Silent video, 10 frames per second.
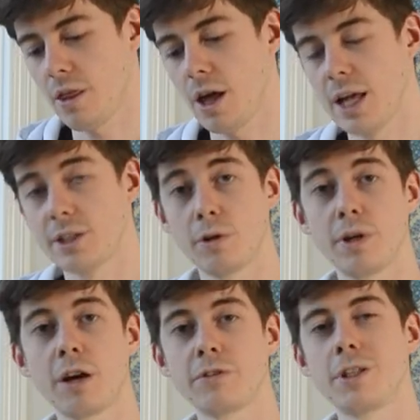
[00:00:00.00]
It's
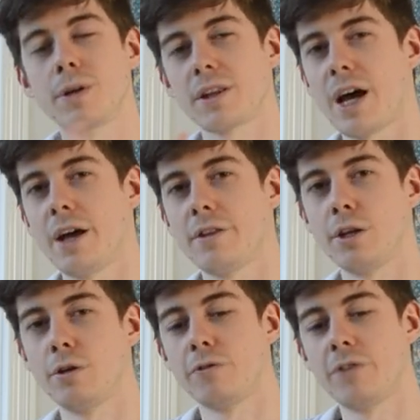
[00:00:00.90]
only after doing that that
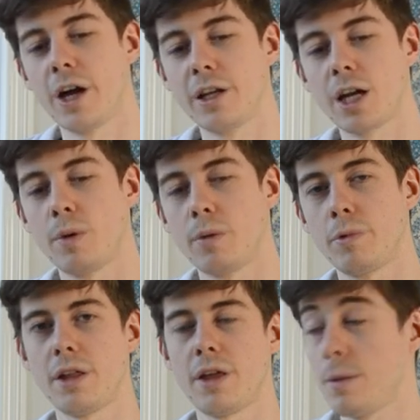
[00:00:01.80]
you'll finally come up
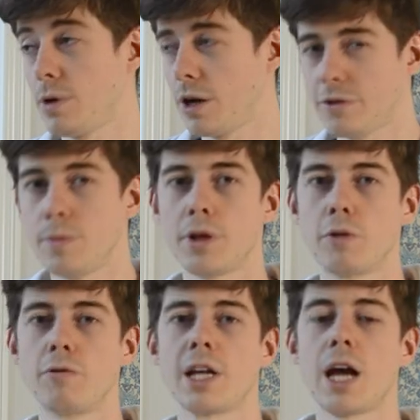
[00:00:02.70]
with a perfume that
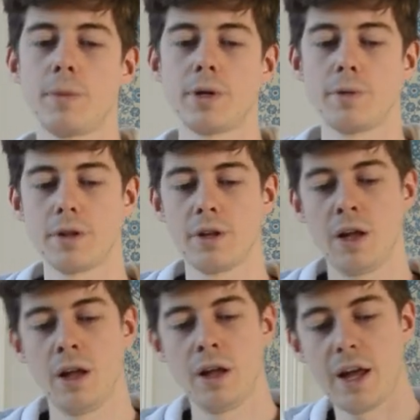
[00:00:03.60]
you're really happy with.
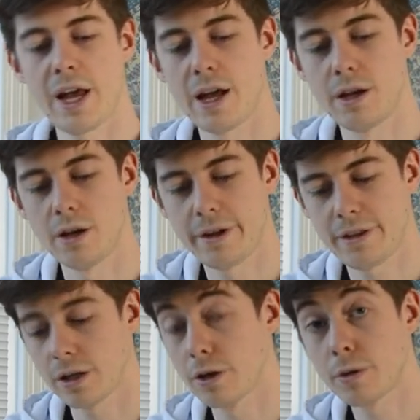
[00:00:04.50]
And I
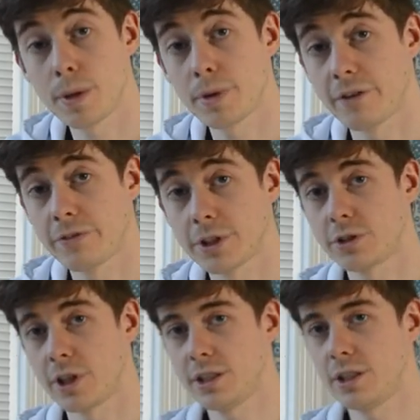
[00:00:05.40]
think a lot of people get
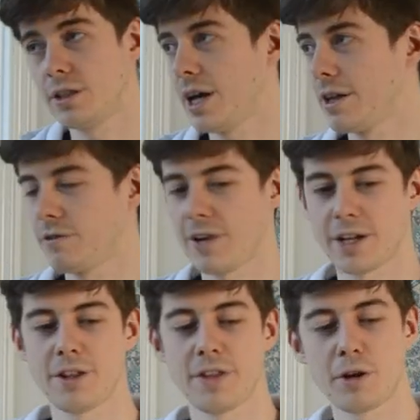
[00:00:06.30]
frustrated at the
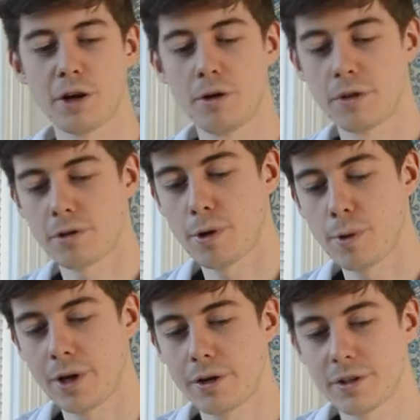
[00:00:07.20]
fact that they'll go and
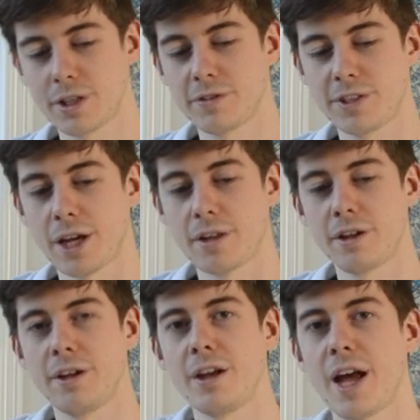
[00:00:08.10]
throw a load of stuff
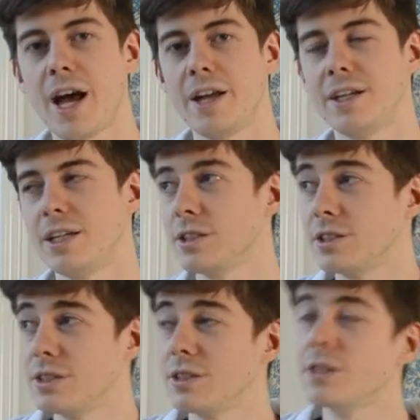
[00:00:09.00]
together and it
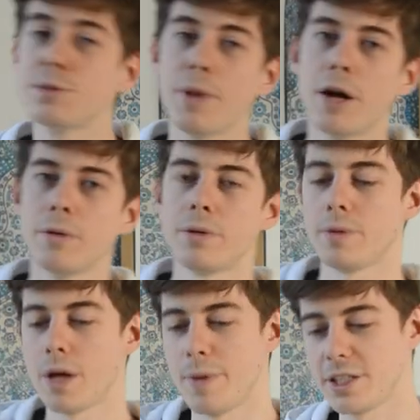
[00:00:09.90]
doesn't smell
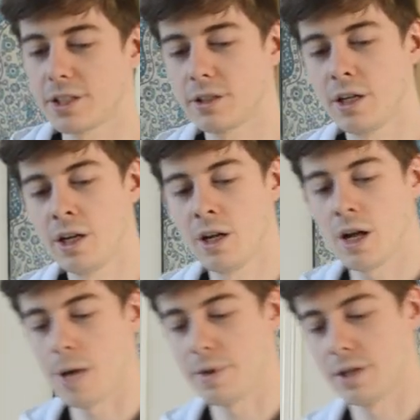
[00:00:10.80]
amazing.
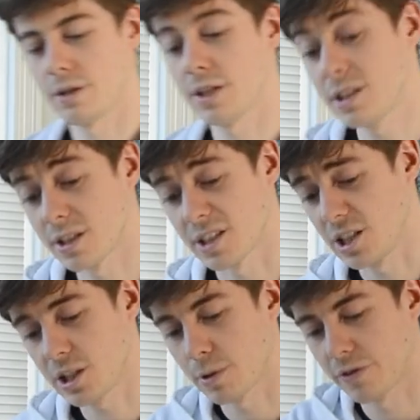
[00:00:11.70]
I mean, this is
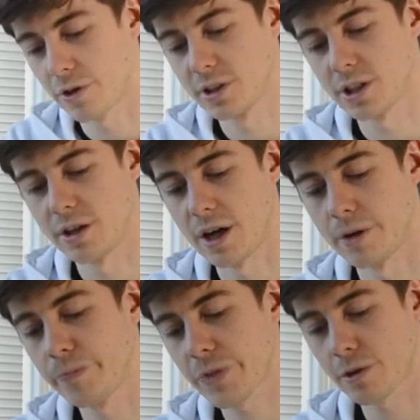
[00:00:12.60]
essentially what I've gone and done
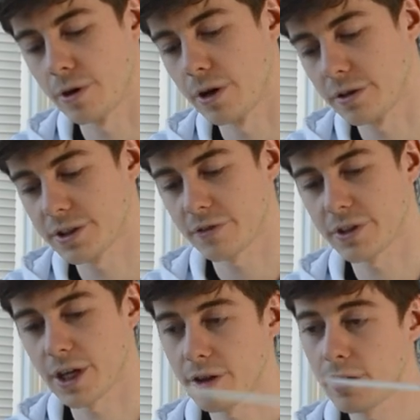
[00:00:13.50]
now, thrown a load of stuff
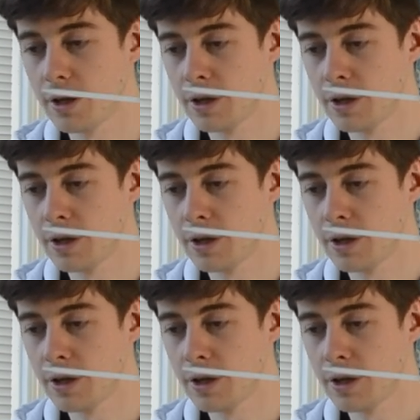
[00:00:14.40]
together